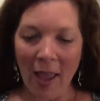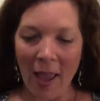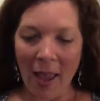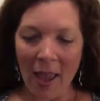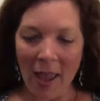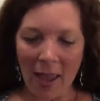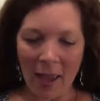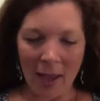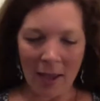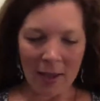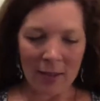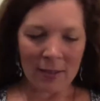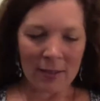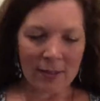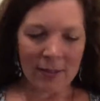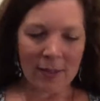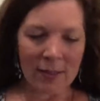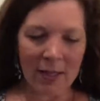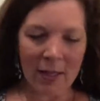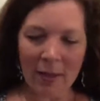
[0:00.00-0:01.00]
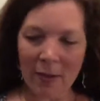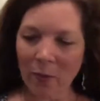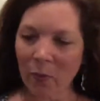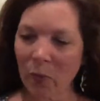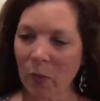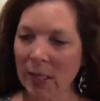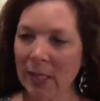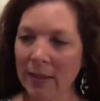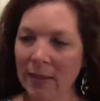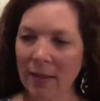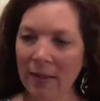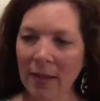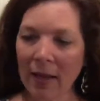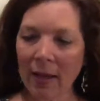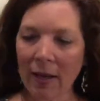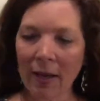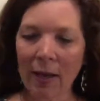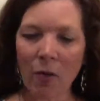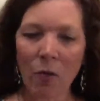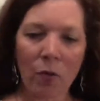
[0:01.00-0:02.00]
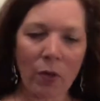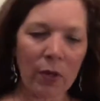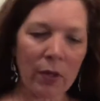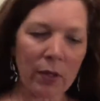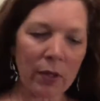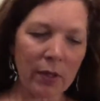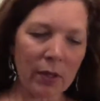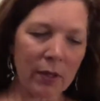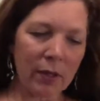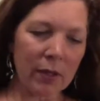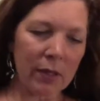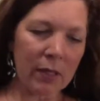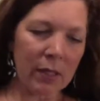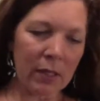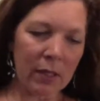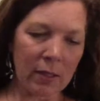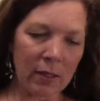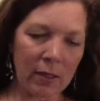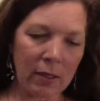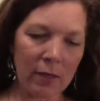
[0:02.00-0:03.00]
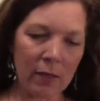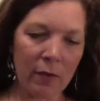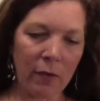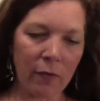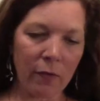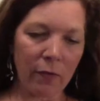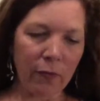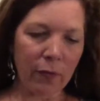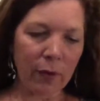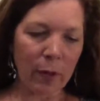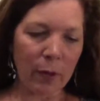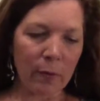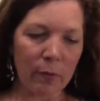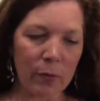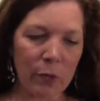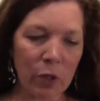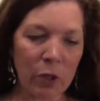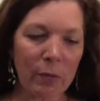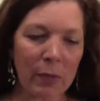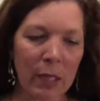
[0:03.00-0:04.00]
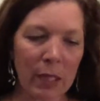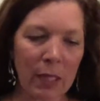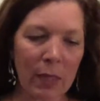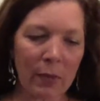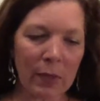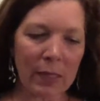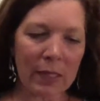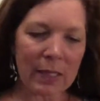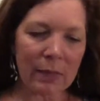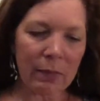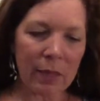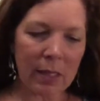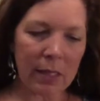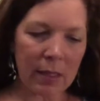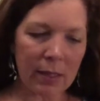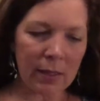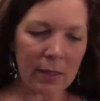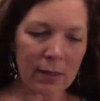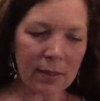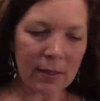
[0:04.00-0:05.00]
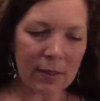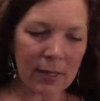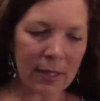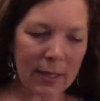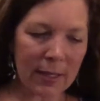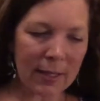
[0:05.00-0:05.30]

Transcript: And the reason that I ordered from Germany was because